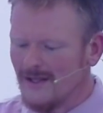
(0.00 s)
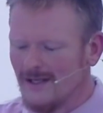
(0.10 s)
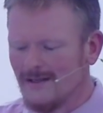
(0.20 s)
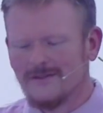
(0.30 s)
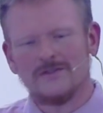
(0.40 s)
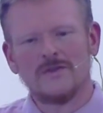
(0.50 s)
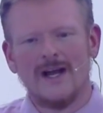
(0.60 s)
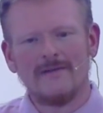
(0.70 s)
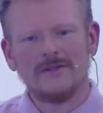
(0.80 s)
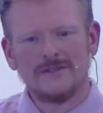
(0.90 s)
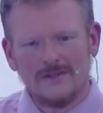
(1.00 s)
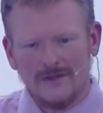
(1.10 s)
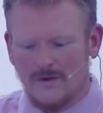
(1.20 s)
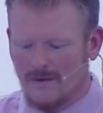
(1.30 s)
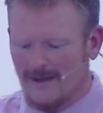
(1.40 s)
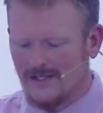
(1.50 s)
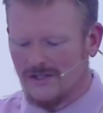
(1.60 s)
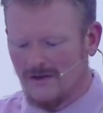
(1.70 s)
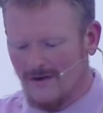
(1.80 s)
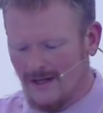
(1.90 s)
he often traveled to the
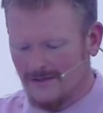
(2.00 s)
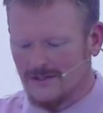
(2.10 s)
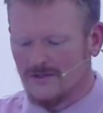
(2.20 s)
cremation grounds